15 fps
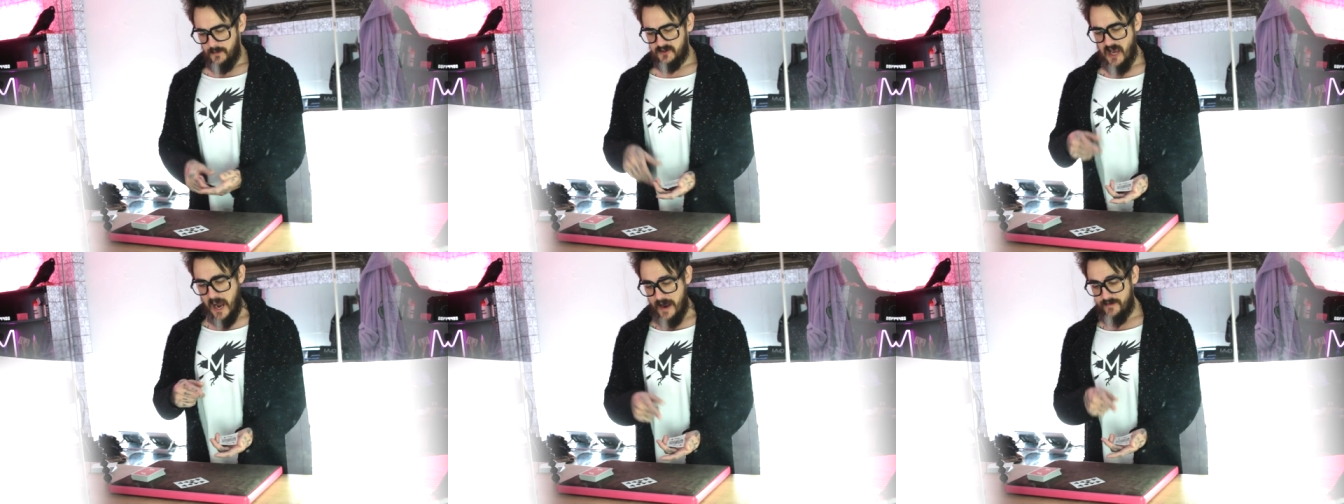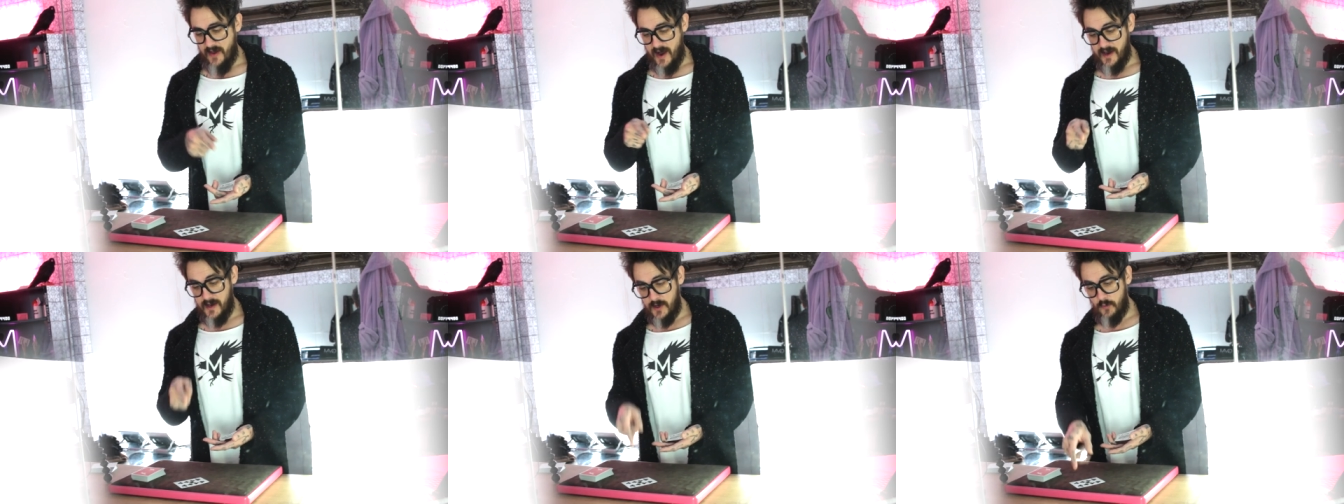Tie
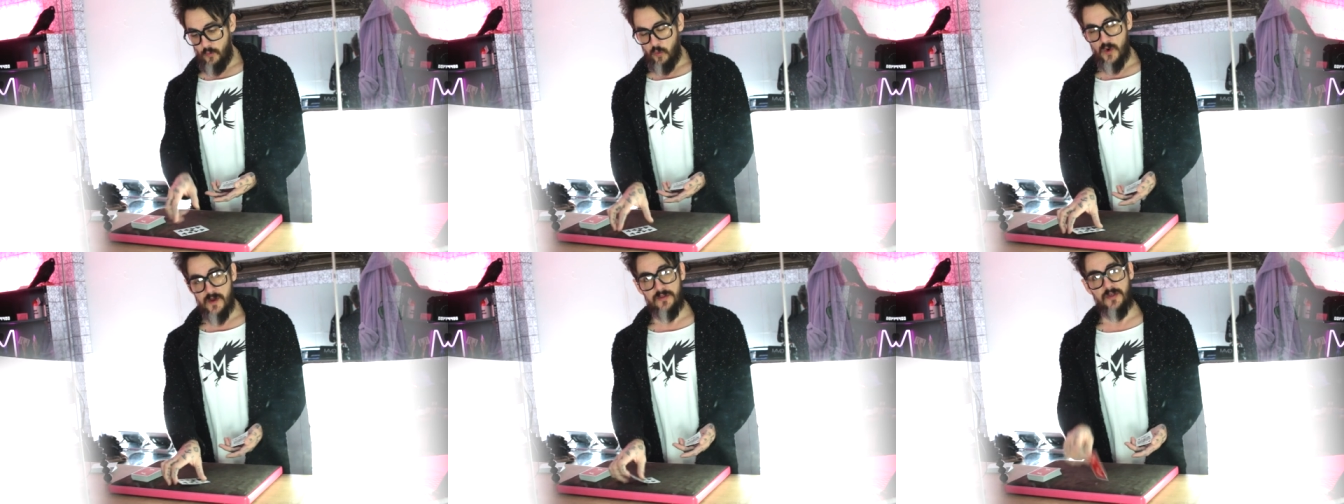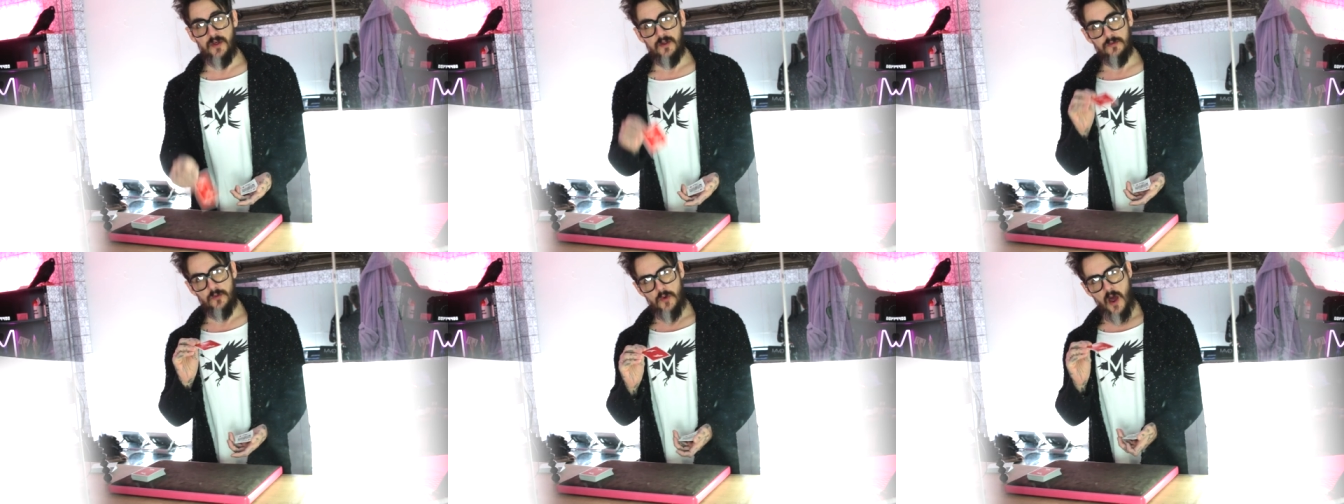that in
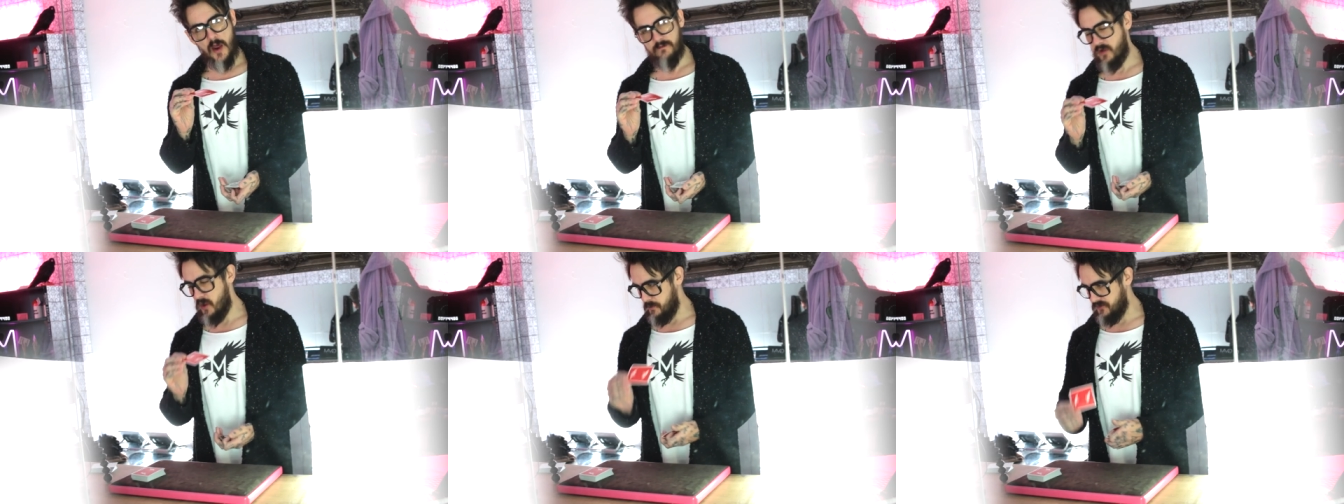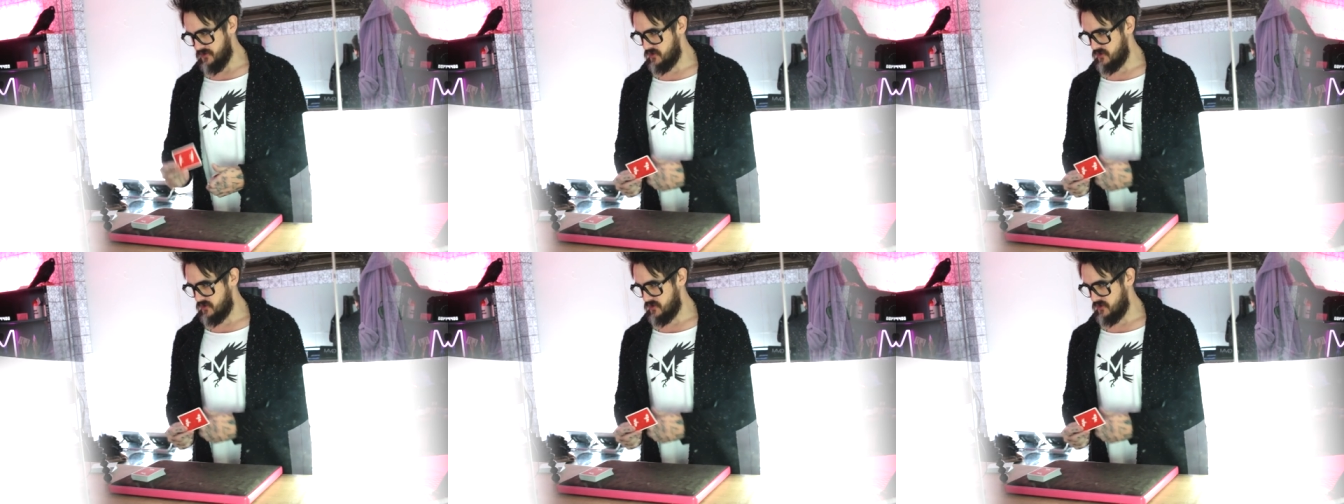with the nine of clubs.